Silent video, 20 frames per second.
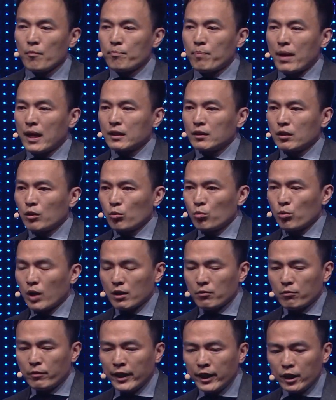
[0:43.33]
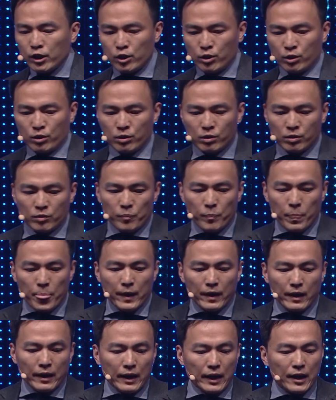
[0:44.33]
But what we do
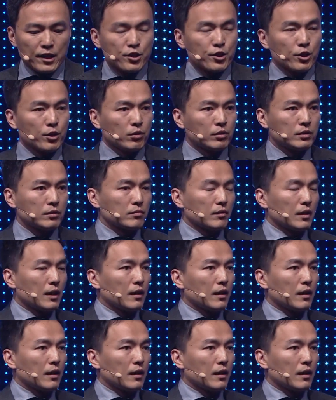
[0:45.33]
is use